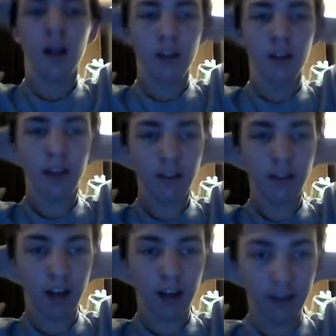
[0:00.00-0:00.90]
the things that
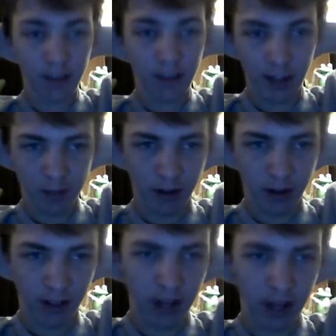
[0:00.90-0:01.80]
I didn't like about the
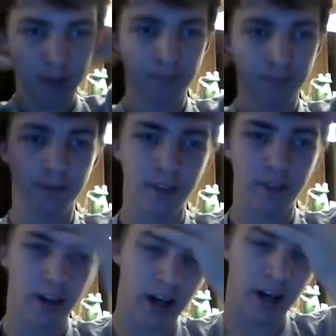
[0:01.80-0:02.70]
game,
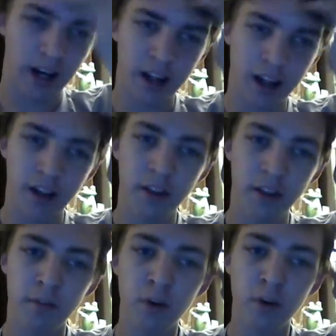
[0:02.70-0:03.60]

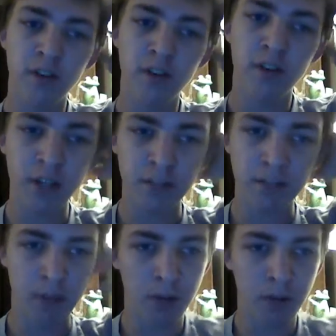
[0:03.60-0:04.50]
most of them are just
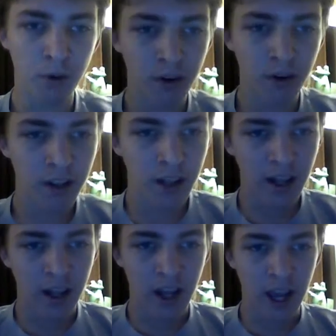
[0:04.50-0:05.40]
minimal
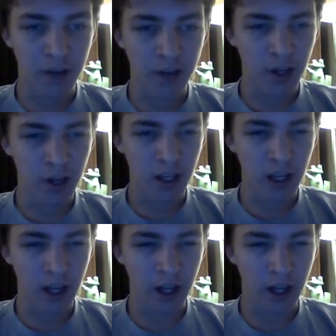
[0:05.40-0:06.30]
and really
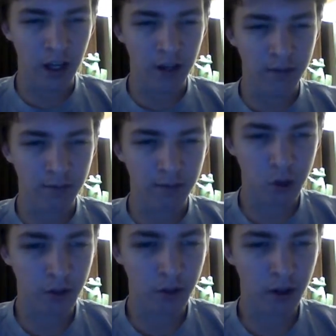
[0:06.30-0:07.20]

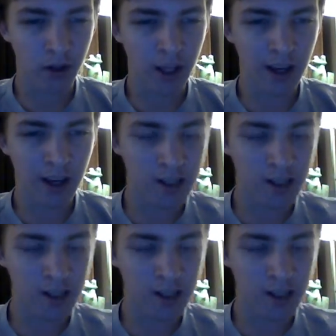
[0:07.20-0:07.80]
trivial, I guess.